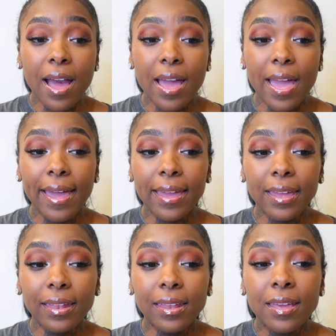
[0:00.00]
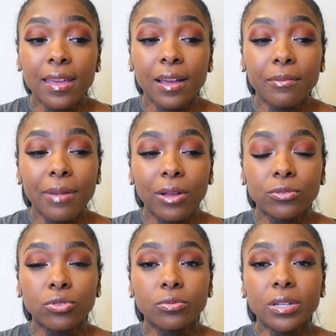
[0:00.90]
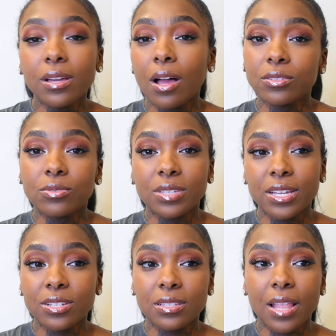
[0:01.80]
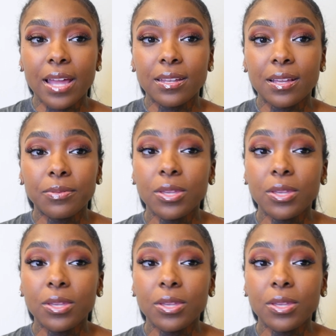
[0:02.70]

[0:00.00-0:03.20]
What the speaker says: I had about 3 consultations lined up.